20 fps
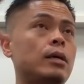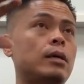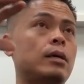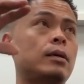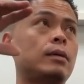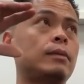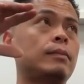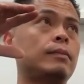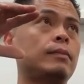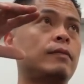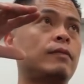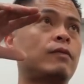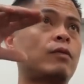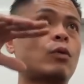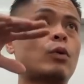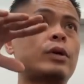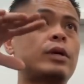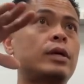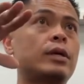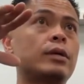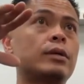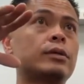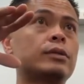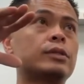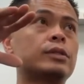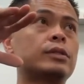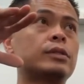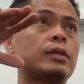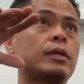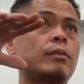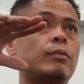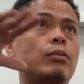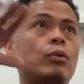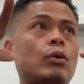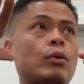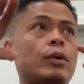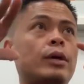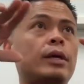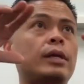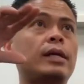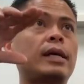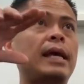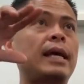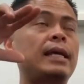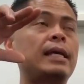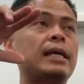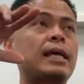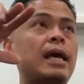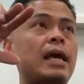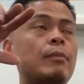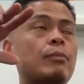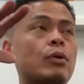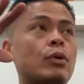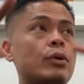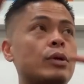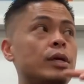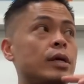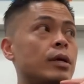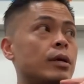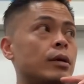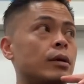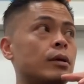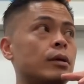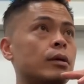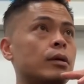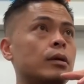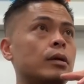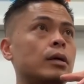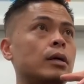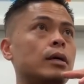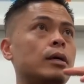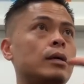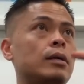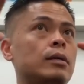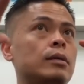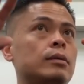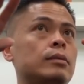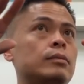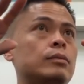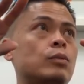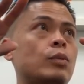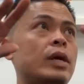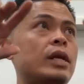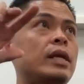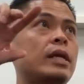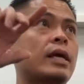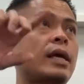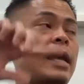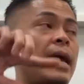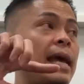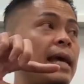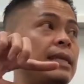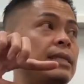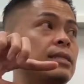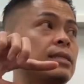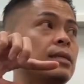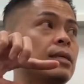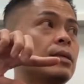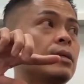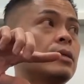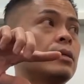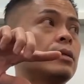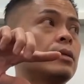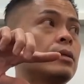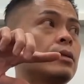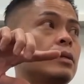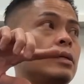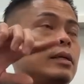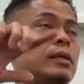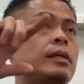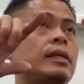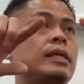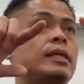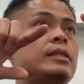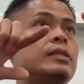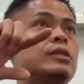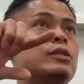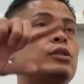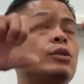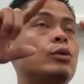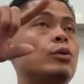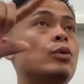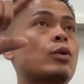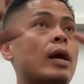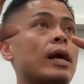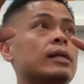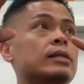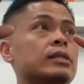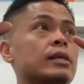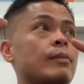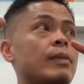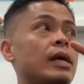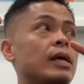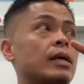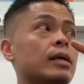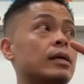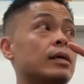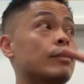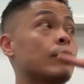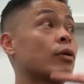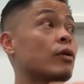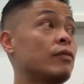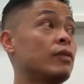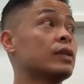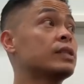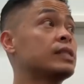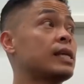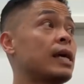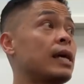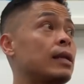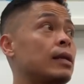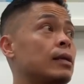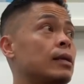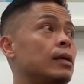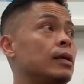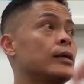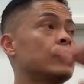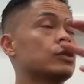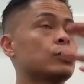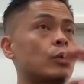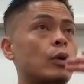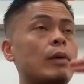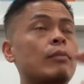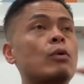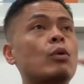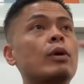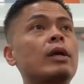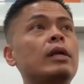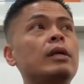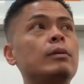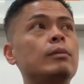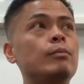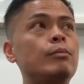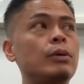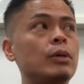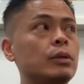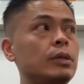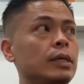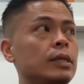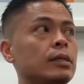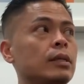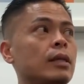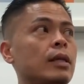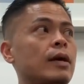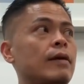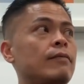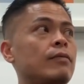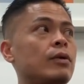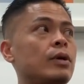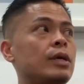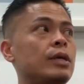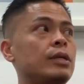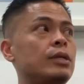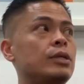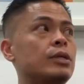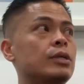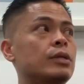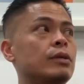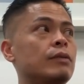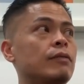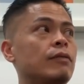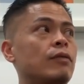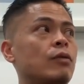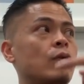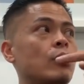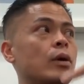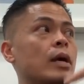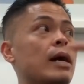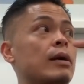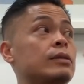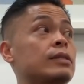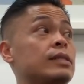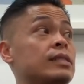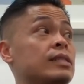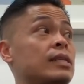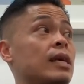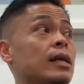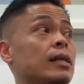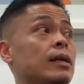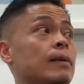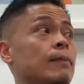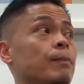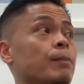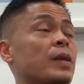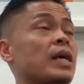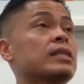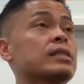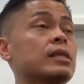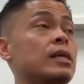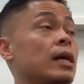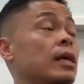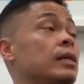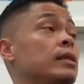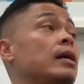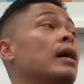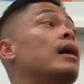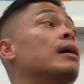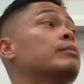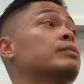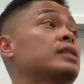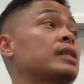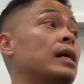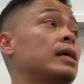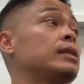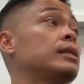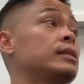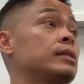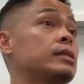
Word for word: Um, four years, employed, 80K per year, uh, rating at eight. It needs two grand to make it a perfect 10. So I'm already building the leverage for how to sell it. That's kind of the upside.